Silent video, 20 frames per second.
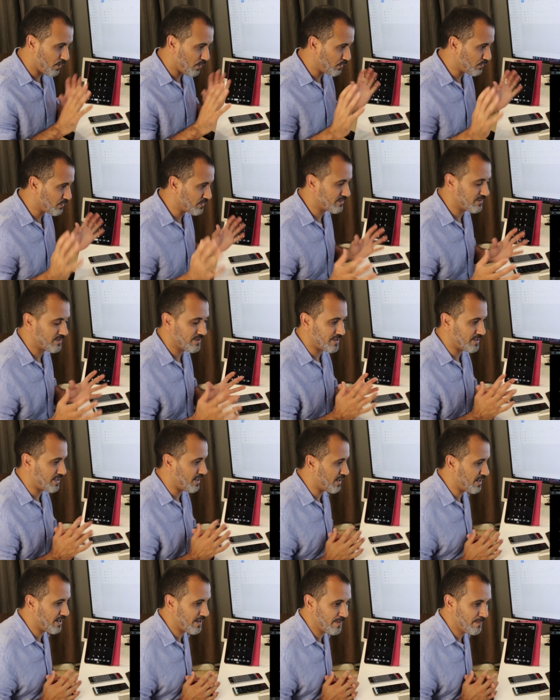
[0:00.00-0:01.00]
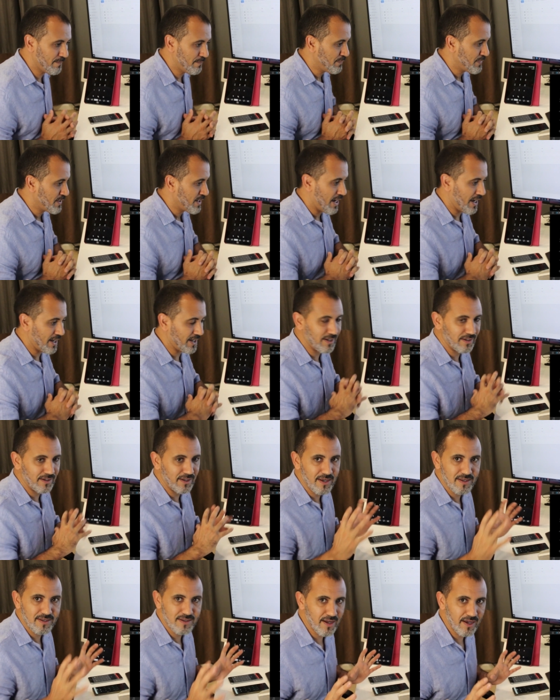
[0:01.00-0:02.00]
all done, and
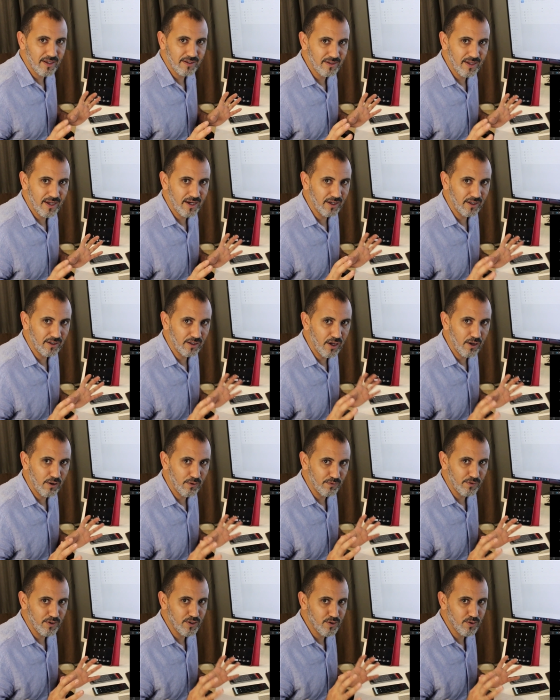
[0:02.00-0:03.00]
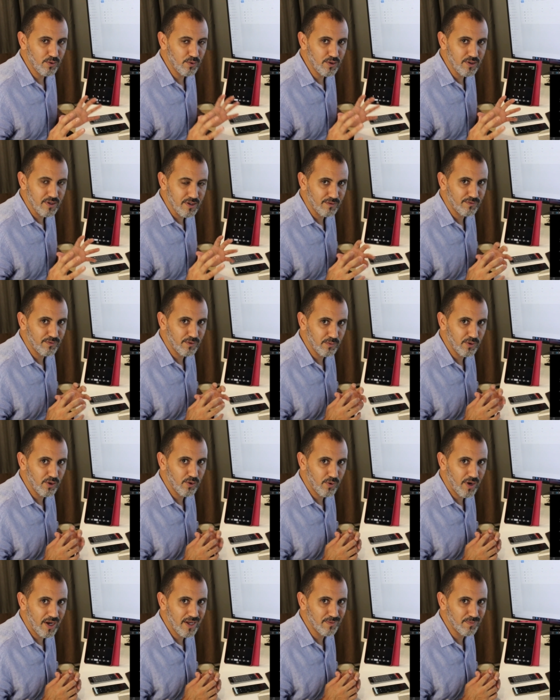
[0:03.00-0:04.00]
it does not take a lot of resources from
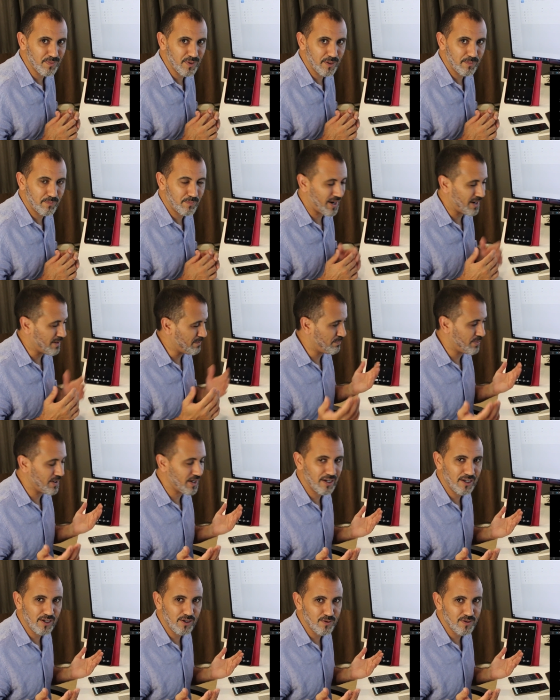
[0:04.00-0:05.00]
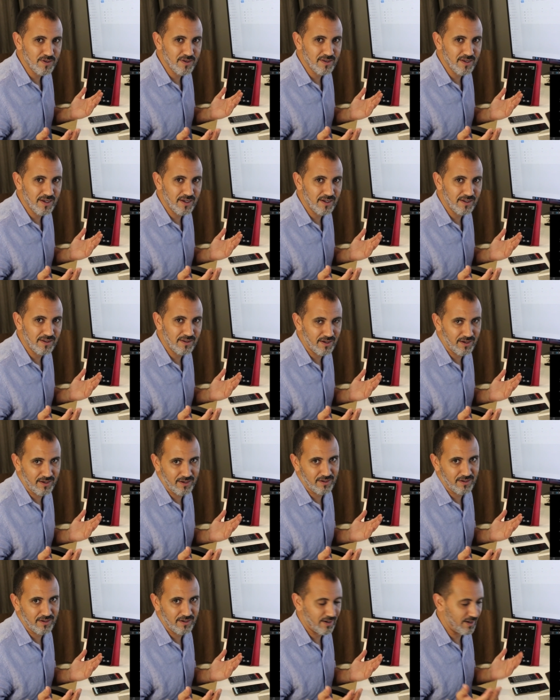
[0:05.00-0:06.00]
your Raspberry Pi. Barely uses
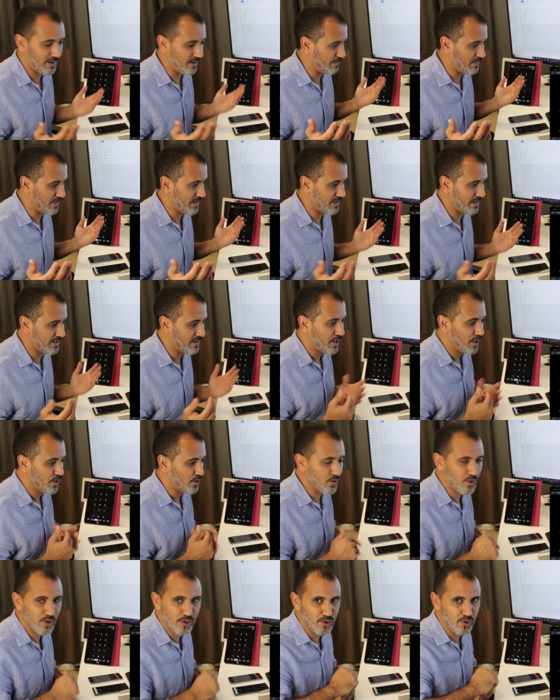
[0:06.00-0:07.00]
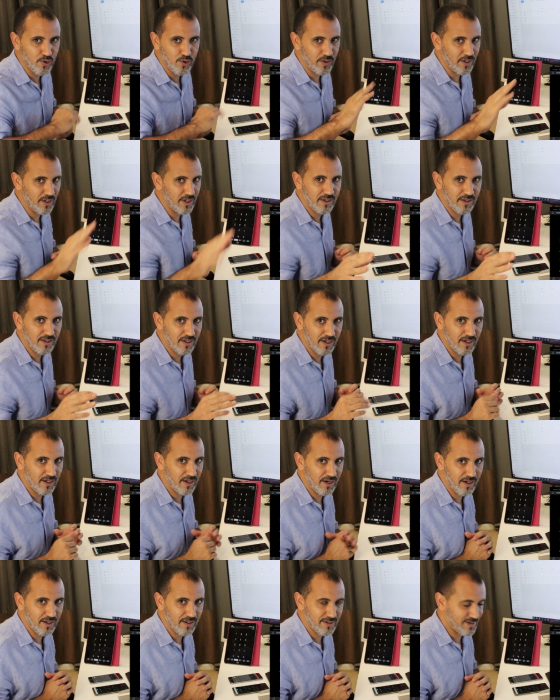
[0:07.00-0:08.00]
anything. I mean, you can do
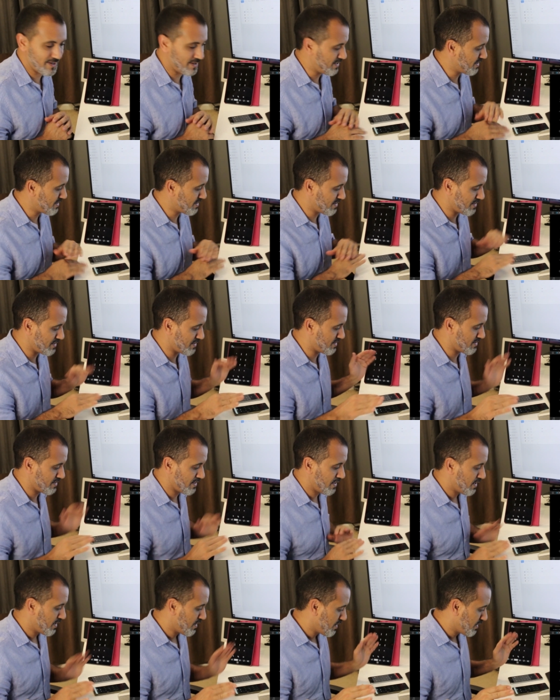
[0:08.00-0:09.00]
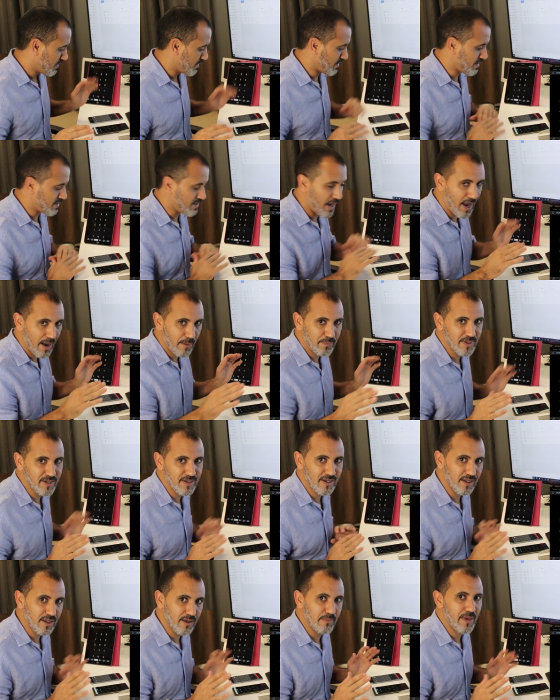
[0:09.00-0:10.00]
anything else. This is this
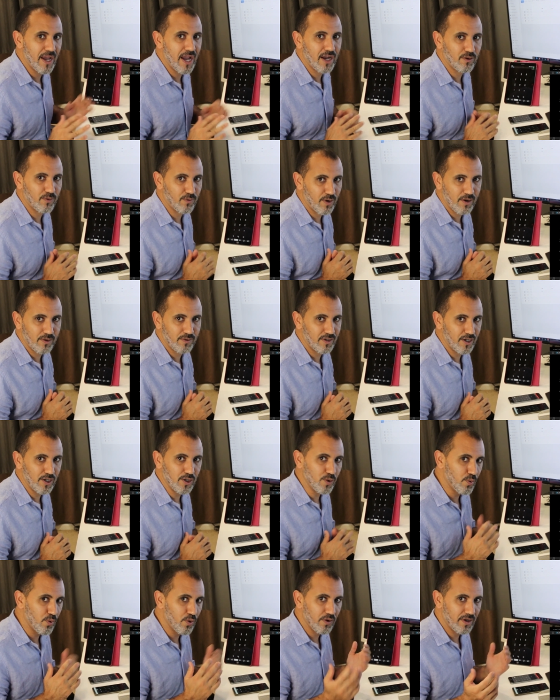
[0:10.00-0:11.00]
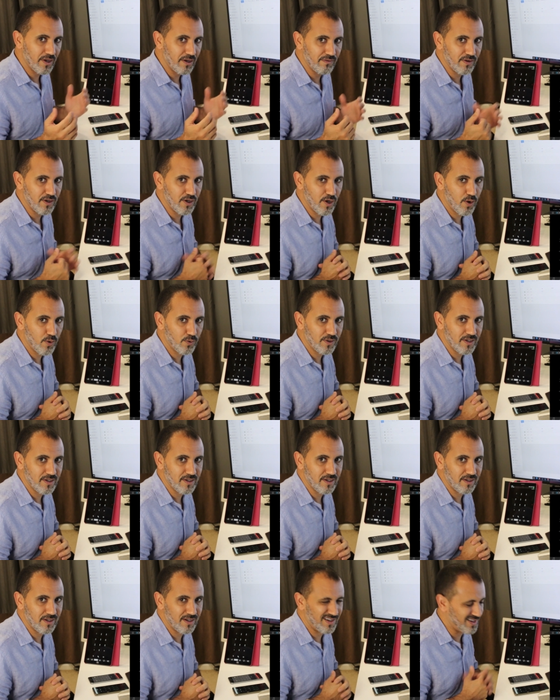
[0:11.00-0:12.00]
happens in the background, and you won't even
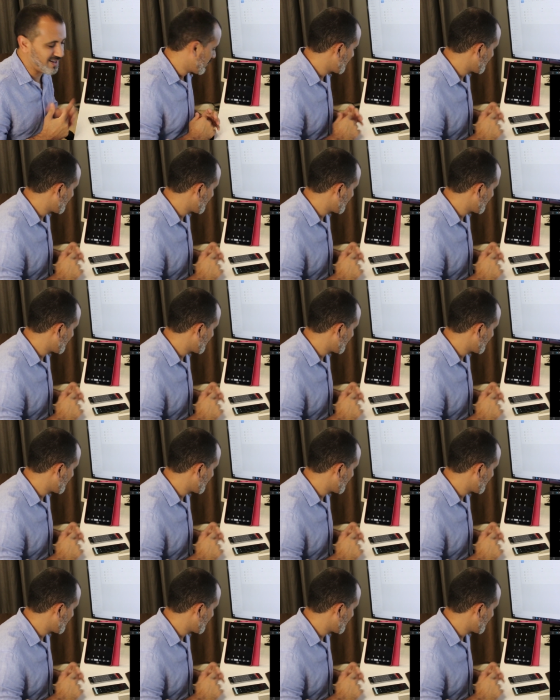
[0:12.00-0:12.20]
notice it.